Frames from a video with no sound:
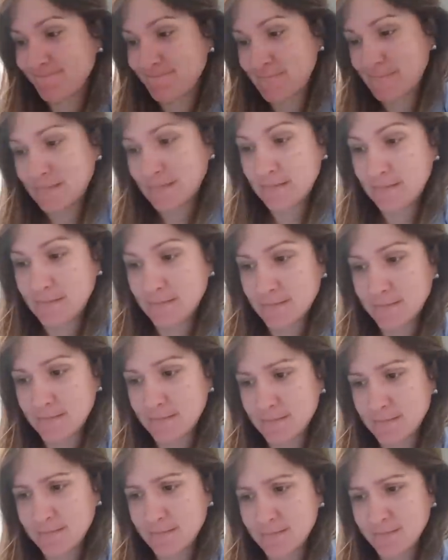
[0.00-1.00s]
Or,
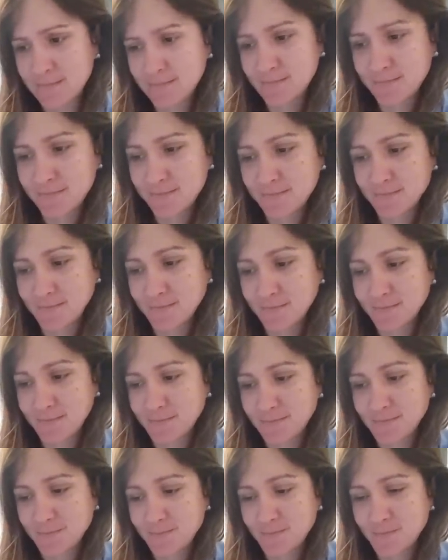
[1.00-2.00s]

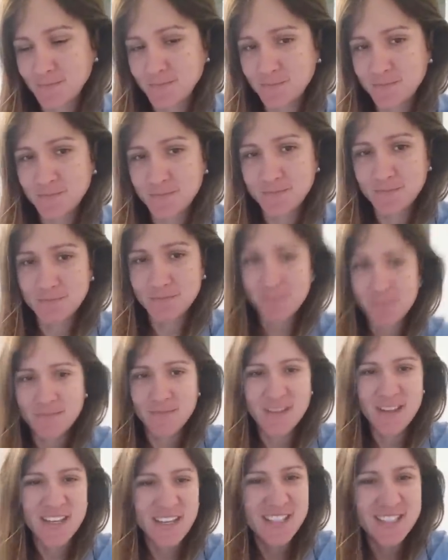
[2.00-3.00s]
trying
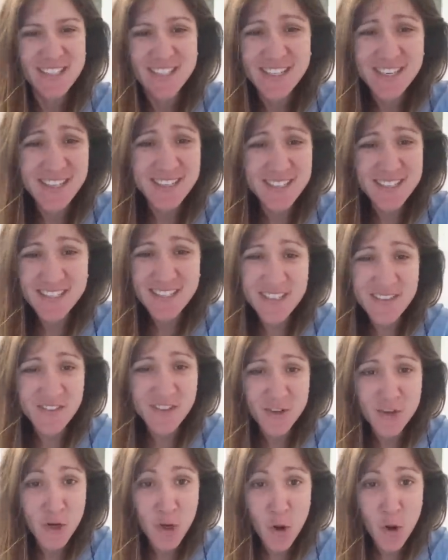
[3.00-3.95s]
to do my stuff